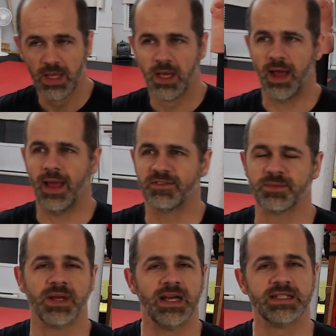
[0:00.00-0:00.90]
I have some
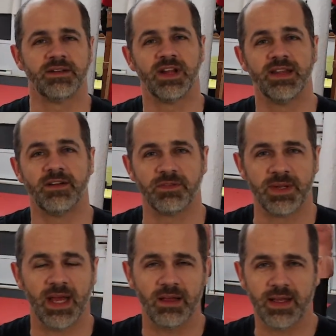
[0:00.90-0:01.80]
guys that have done that from
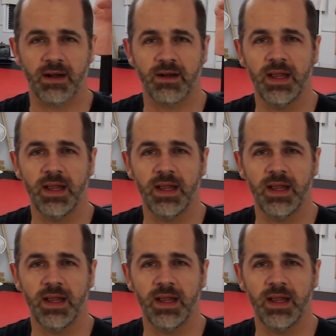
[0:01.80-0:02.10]
Calgary.